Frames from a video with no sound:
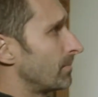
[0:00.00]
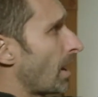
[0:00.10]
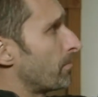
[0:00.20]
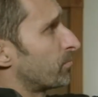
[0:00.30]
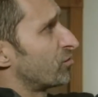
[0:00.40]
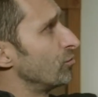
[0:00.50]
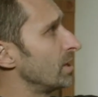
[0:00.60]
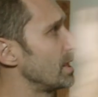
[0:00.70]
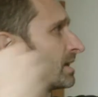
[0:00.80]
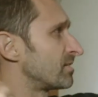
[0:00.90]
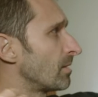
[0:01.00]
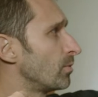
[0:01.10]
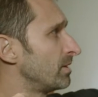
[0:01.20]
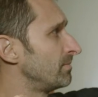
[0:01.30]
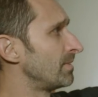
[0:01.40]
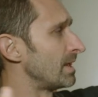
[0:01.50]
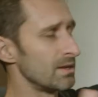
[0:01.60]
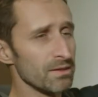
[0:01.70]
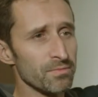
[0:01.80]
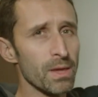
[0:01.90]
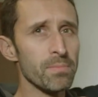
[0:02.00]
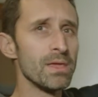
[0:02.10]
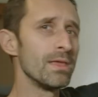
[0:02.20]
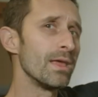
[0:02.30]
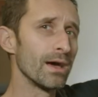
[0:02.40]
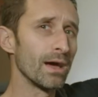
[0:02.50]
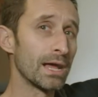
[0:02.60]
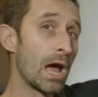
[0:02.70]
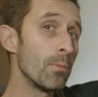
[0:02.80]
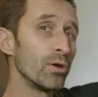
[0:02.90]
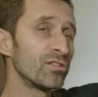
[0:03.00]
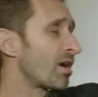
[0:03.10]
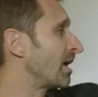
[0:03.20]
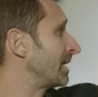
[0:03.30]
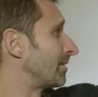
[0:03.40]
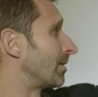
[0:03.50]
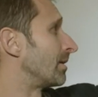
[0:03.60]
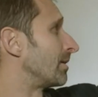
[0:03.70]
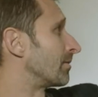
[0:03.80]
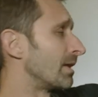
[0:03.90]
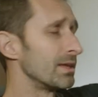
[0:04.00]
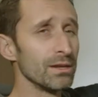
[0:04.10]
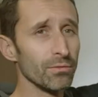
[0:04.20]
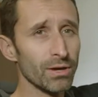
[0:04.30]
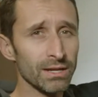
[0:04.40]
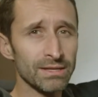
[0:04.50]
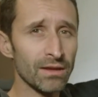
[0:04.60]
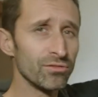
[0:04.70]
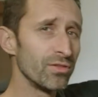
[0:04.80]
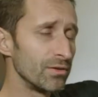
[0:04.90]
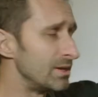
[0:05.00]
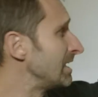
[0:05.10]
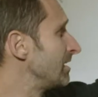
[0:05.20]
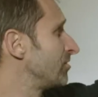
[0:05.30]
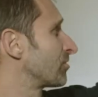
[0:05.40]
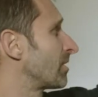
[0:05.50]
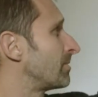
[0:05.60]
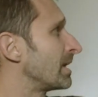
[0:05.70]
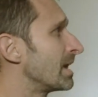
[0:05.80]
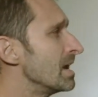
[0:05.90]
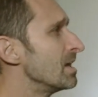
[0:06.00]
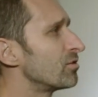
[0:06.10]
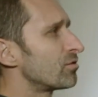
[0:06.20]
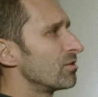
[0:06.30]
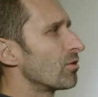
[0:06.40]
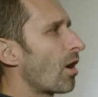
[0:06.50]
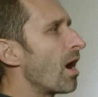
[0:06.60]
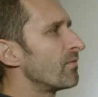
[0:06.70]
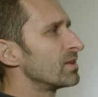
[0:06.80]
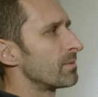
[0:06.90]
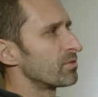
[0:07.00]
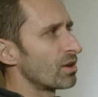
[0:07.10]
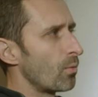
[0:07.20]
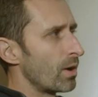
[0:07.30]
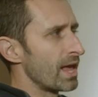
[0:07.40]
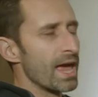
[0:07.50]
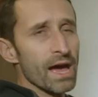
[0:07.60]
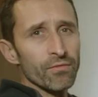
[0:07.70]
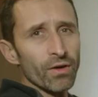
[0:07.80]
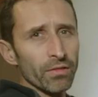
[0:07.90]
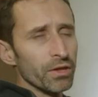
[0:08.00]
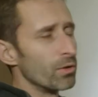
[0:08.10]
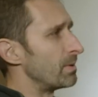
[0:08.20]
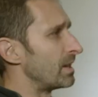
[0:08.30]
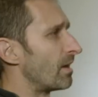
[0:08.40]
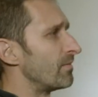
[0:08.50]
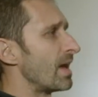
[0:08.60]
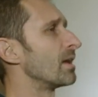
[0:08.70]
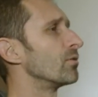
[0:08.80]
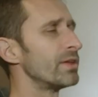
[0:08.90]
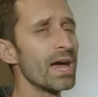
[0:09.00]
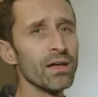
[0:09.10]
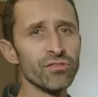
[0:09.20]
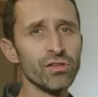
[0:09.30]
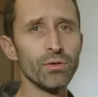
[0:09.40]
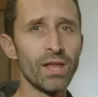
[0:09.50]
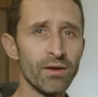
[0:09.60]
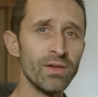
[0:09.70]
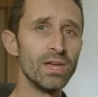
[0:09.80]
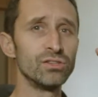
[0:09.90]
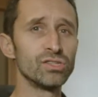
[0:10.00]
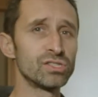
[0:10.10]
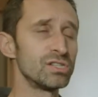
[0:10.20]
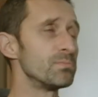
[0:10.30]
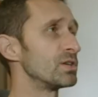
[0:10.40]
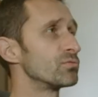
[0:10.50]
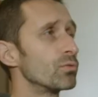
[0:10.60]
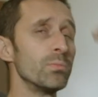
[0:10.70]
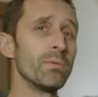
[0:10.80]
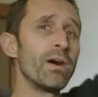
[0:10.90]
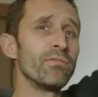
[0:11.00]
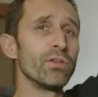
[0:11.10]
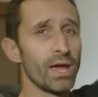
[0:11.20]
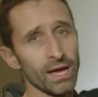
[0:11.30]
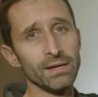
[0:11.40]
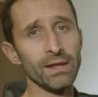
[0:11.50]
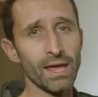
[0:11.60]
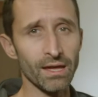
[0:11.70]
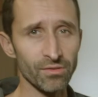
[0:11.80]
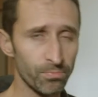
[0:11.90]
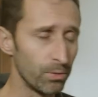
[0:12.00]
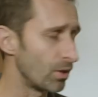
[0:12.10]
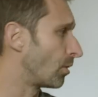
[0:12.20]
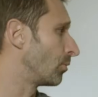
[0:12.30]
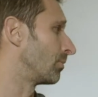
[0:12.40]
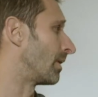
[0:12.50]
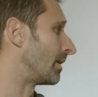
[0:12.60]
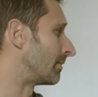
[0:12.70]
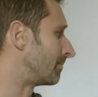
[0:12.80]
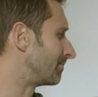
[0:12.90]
up shooting at someone and it's maybe a cowboy shot, kind of down to their knees or something, you're oftentimes going to want to have a little bit of angle down, so you don't have just as much room above their head as below,